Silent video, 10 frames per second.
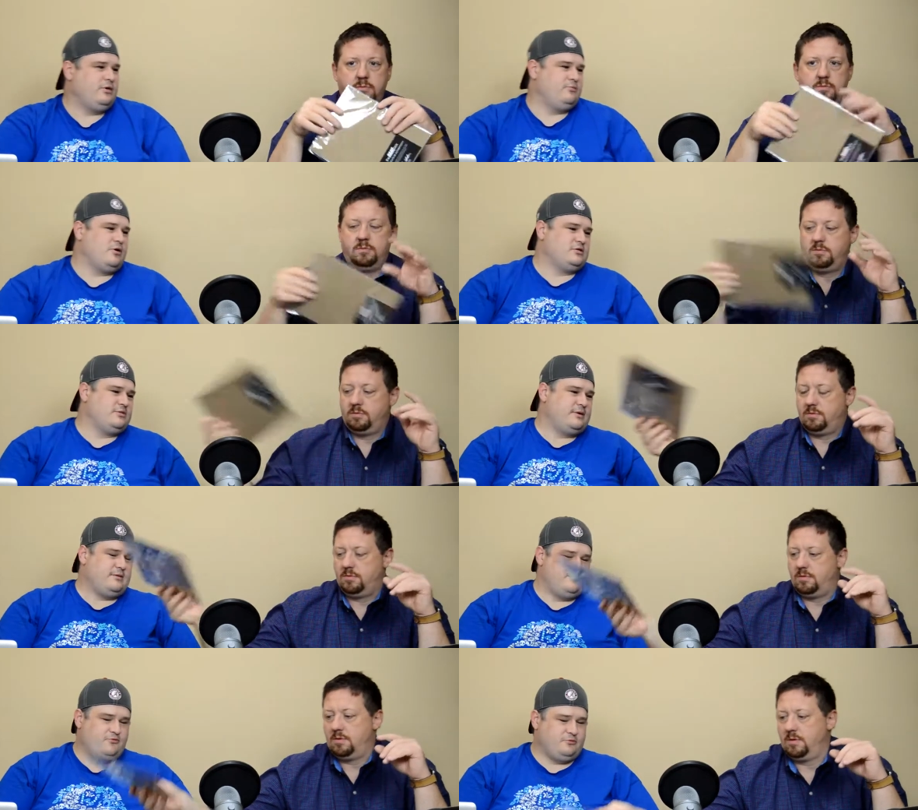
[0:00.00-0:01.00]
Speaker 1: brought somebody
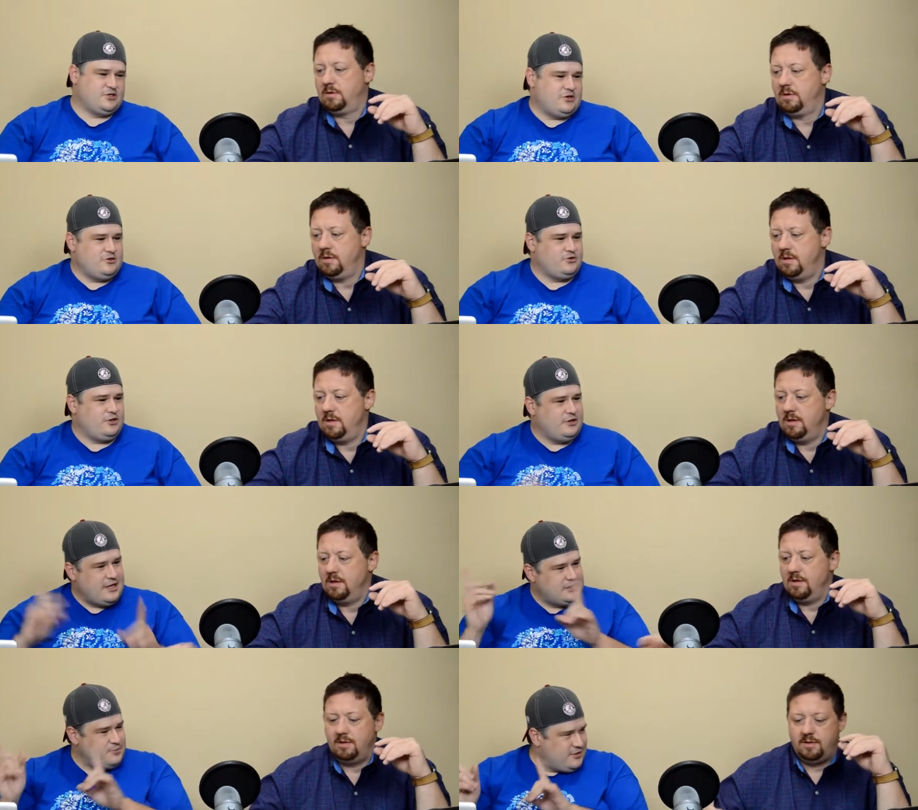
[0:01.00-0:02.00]
from Stranger. The
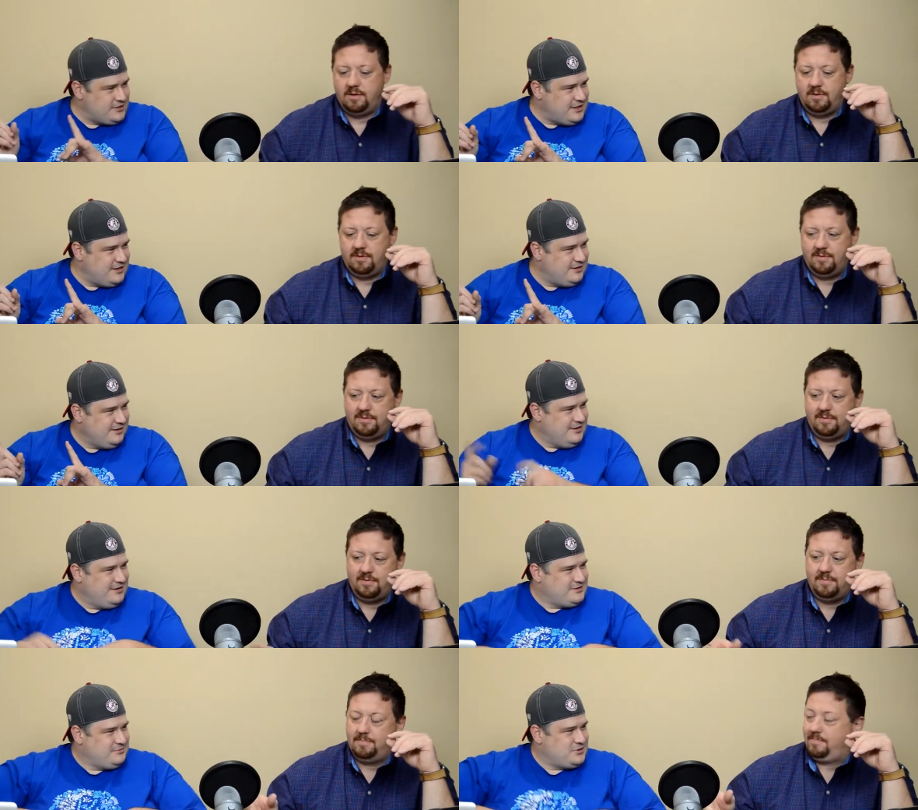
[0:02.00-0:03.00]
last box had
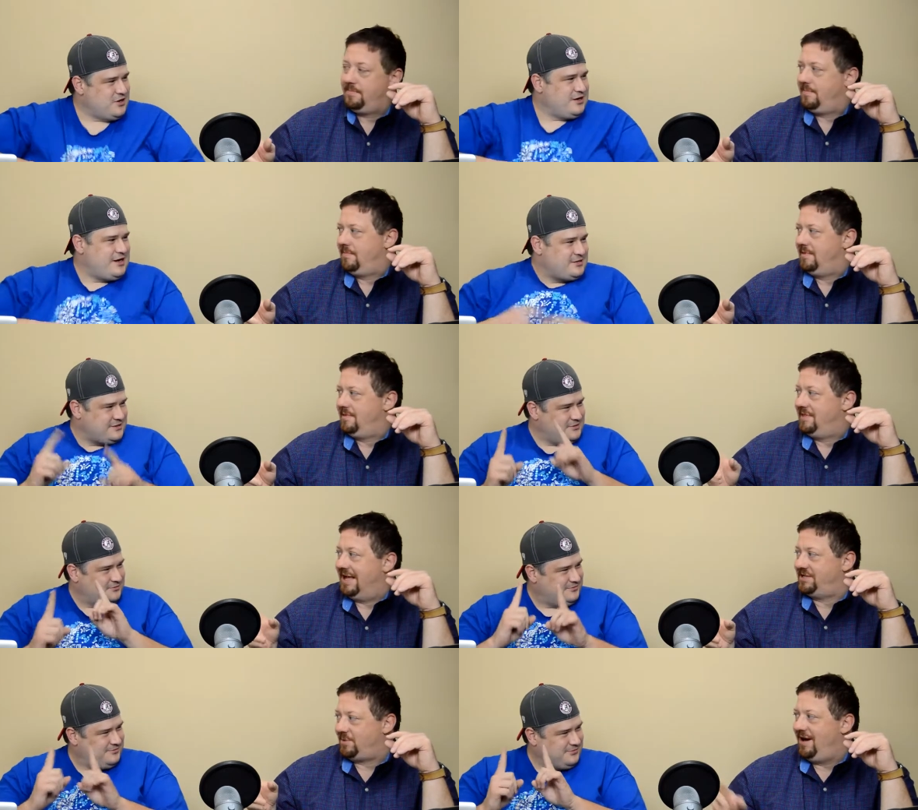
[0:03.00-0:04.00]
some Sean Astin.
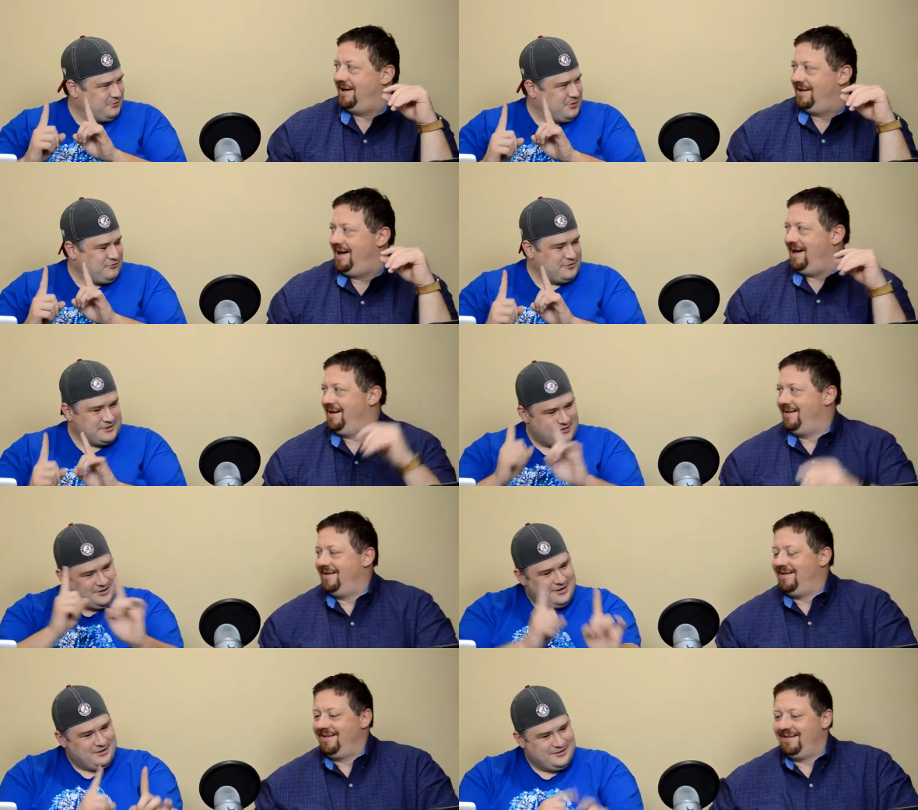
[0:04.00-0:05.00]
That's right. Yeah. In there.
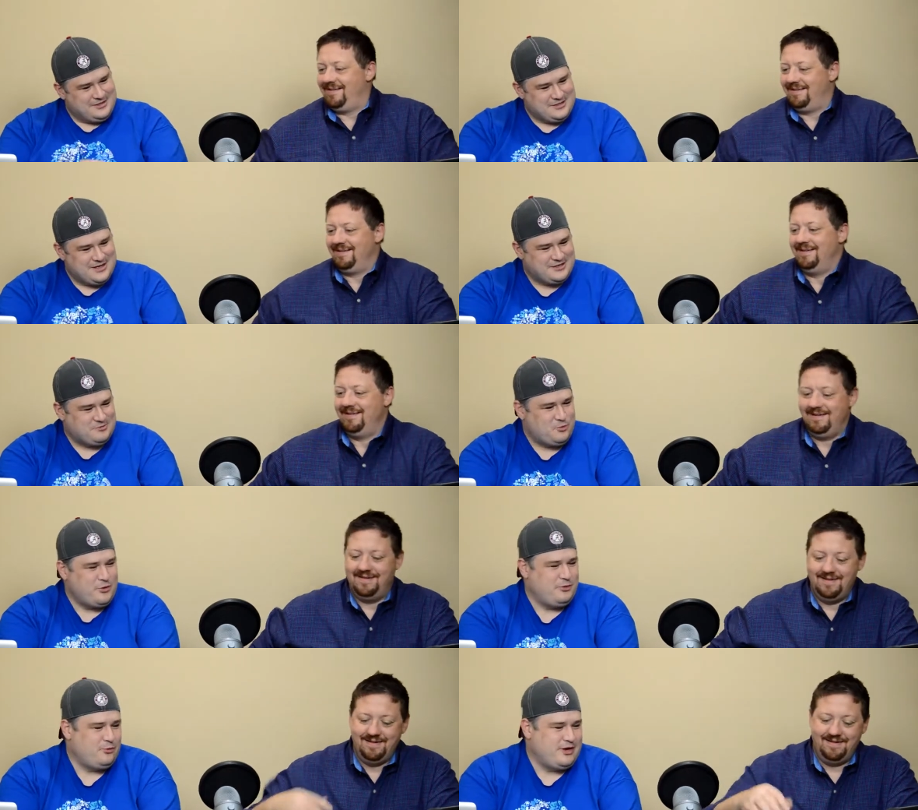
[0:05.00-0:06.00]
This has got some
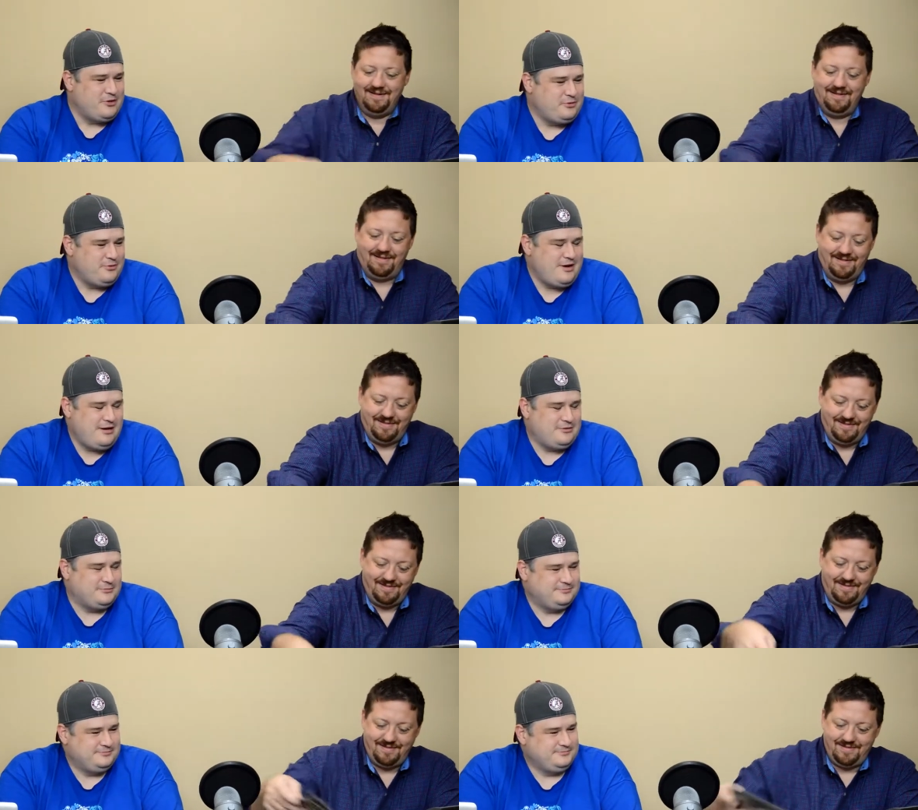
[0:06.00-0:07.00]
Winona
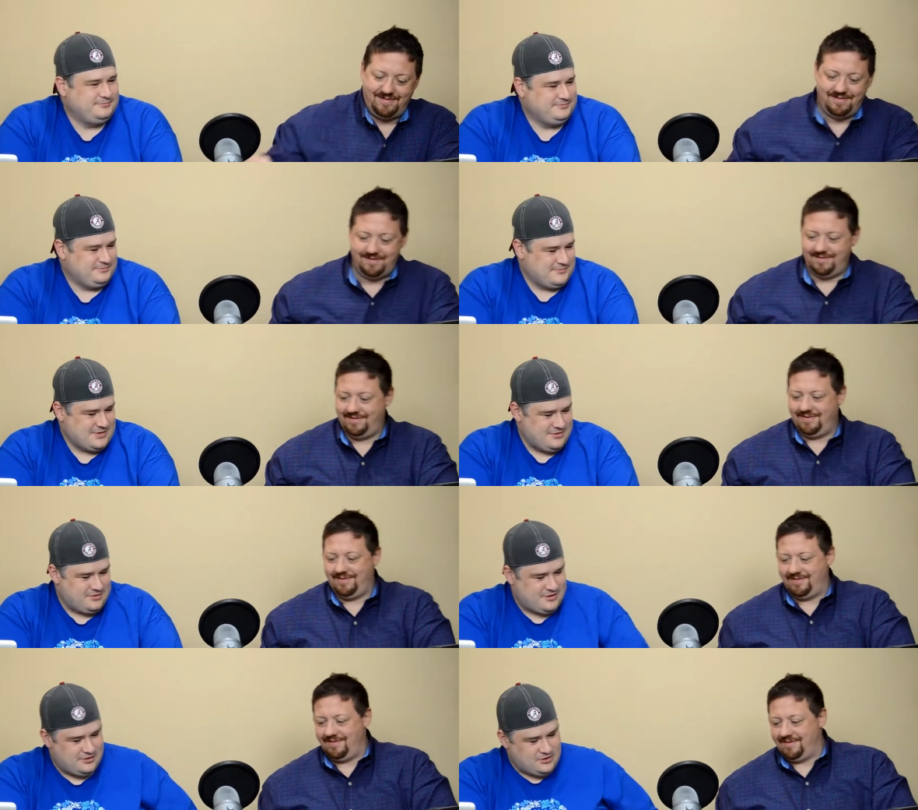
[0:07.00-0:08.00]
on
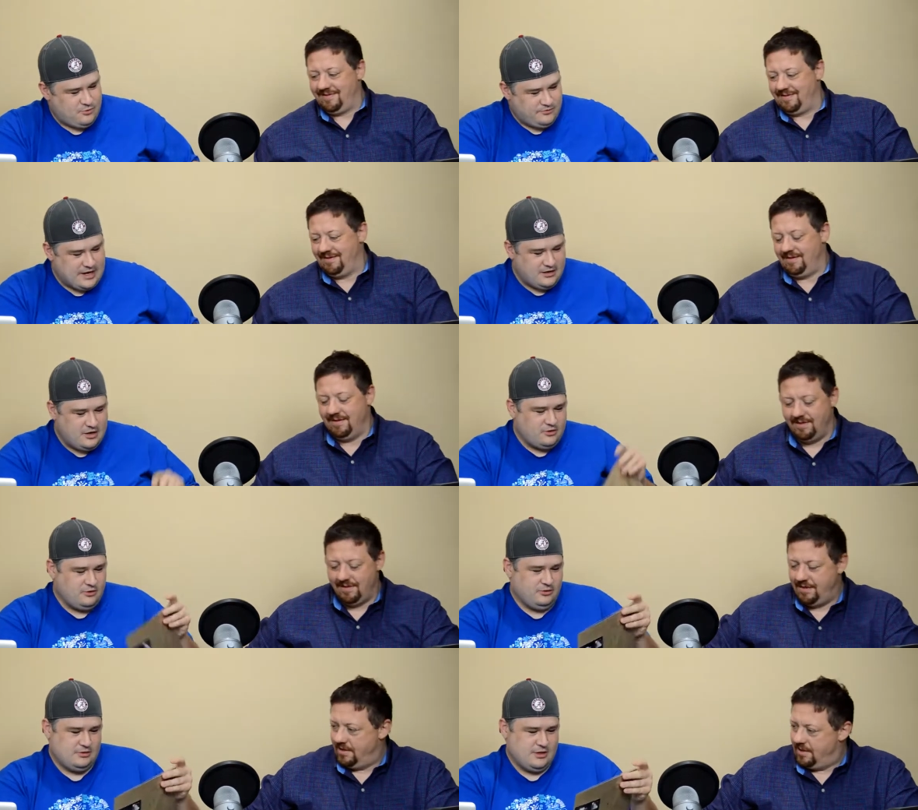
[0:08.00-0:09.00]
there. So we've got another.